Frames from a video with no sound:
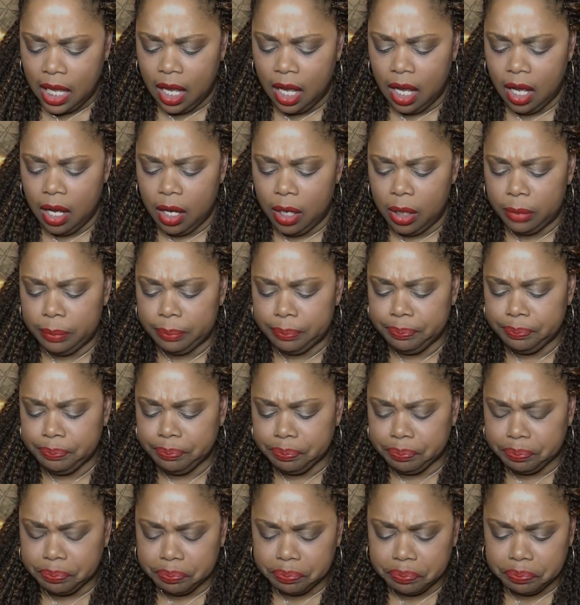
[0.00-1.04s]
Um,
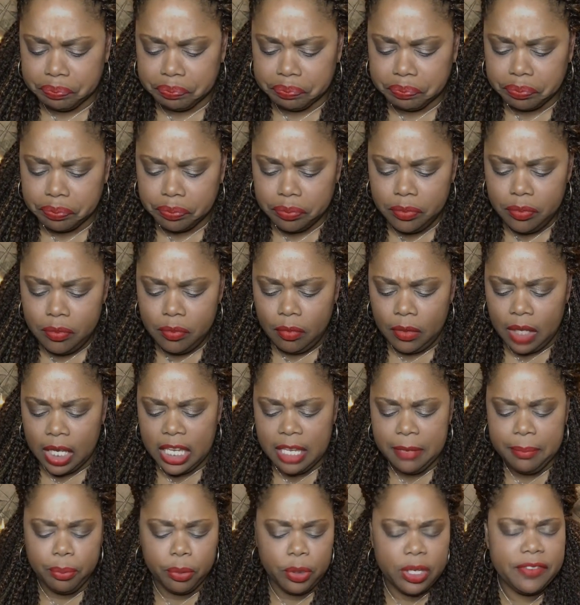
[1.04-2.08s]

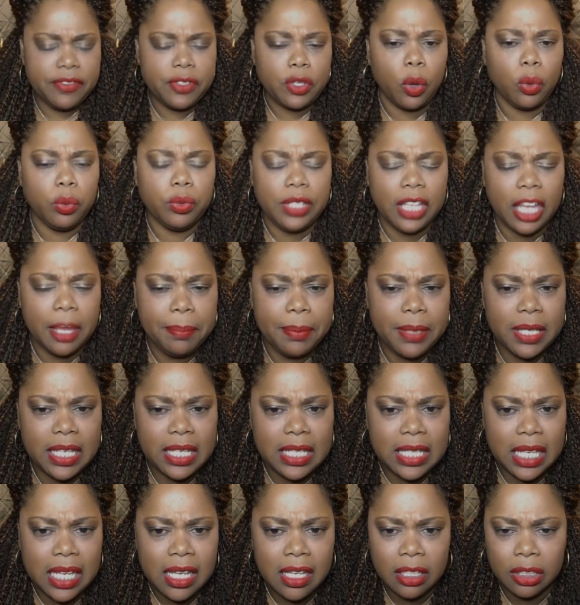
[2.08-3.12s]
he briefs old Deputy
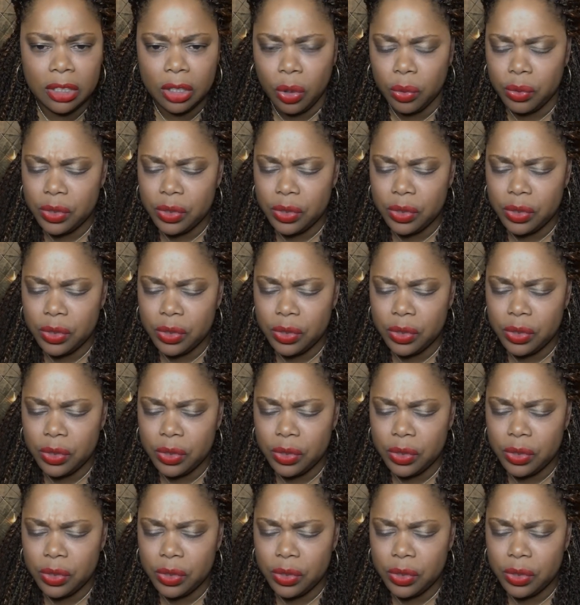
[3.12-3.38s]
Dingle